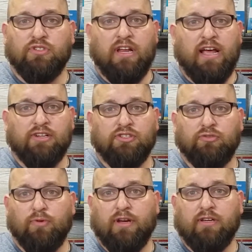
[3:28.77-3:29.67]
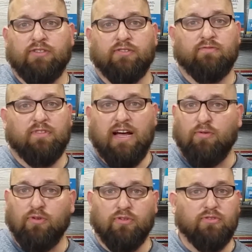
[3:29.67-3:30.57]
snacks, drinks,
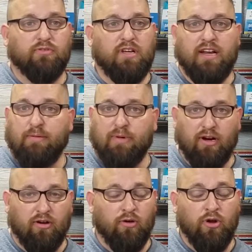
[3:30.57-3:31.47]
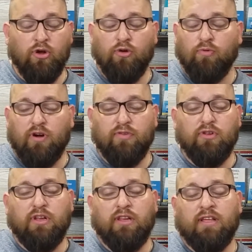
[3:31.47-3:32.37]
flowers, teddy bear, whatever you need.